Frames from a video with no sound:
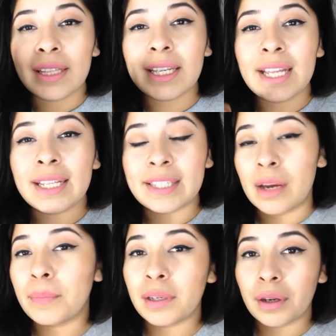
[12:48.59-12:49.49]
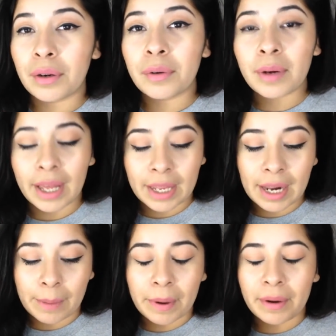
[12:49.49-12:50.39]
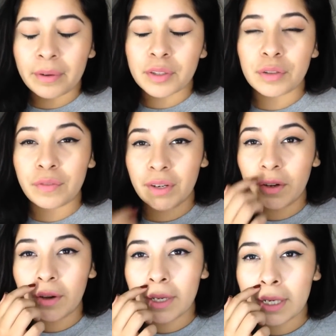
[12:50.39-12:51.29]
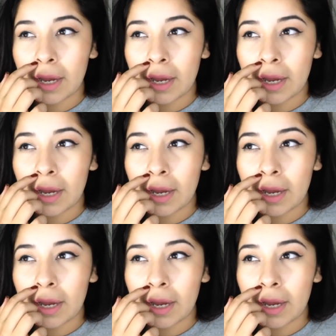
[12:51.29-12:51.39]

the link down below, and I probably will do a video on it.